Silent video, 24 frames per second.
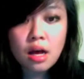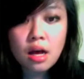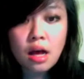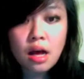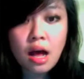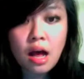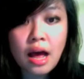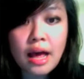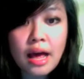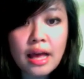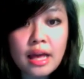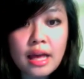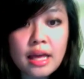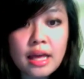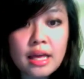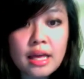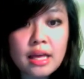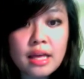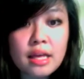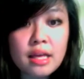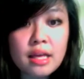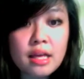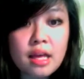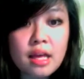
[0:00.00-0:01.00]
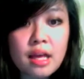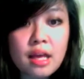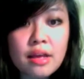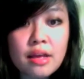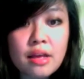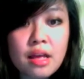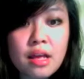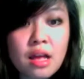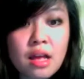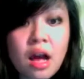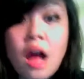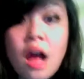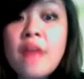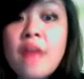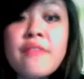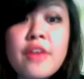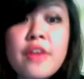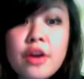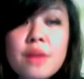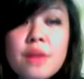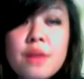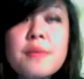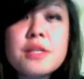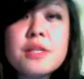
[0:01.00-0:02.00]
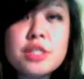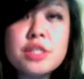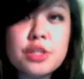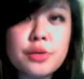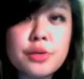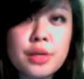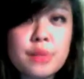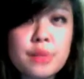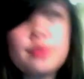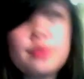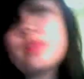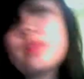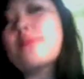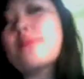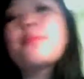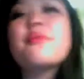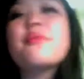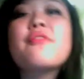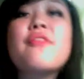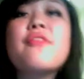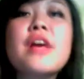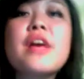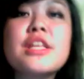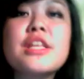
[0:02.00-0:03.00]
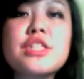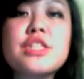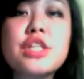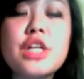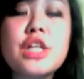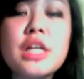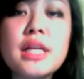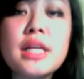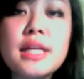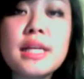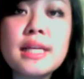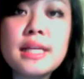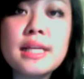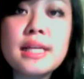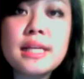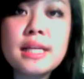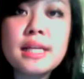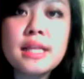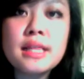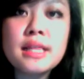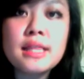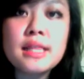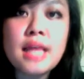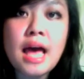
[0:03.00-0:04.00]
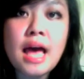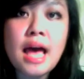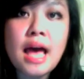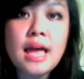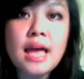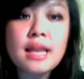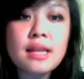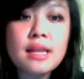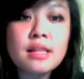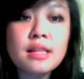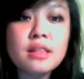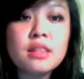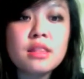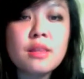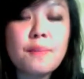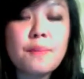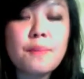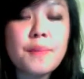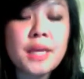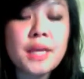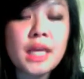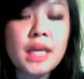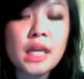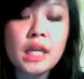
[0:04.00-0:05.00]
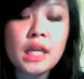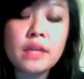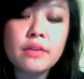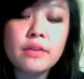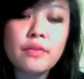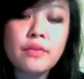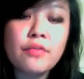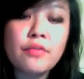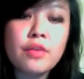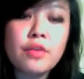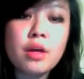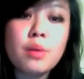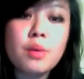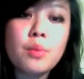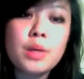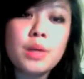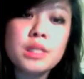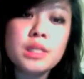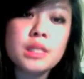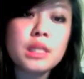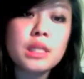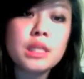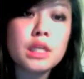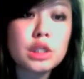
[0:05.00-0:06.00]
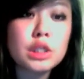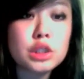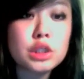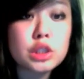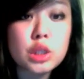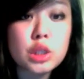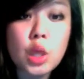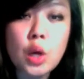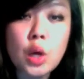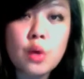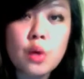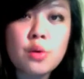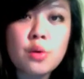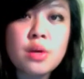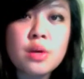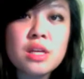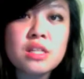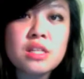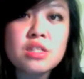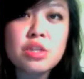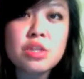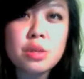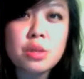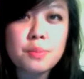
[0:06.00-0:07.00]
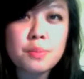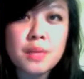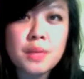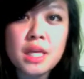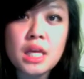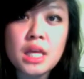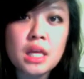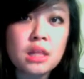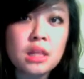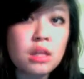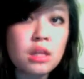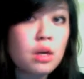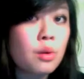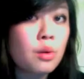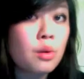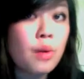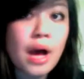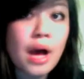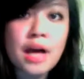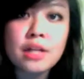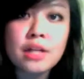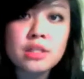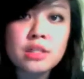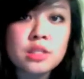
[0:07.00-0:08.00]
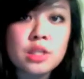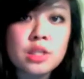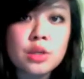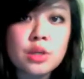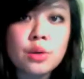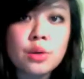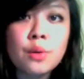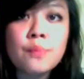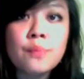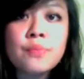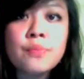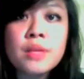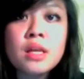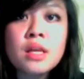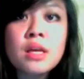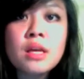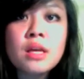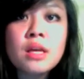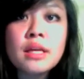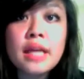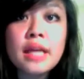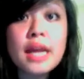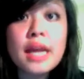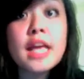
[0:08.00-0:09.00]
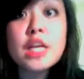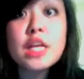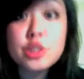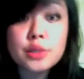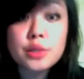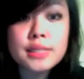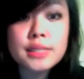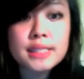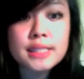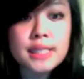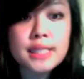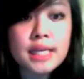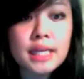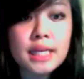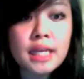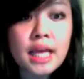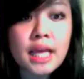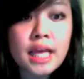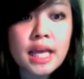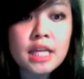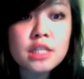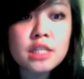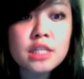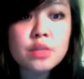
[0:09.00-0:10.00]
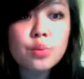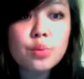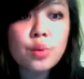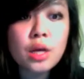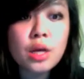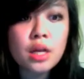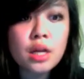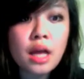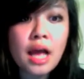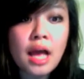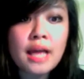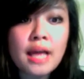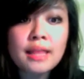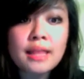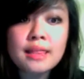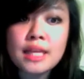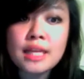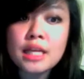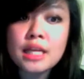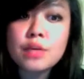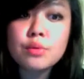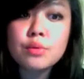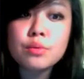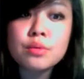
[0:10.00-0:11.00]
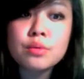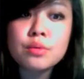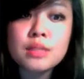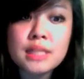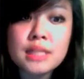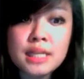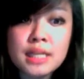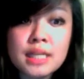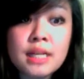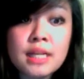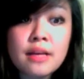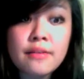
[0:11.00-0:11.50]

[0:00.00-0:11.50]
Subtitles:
I very much agreed with the professor in that the beginning of the film was a little slow. It took me a little while to get interested, and what I think did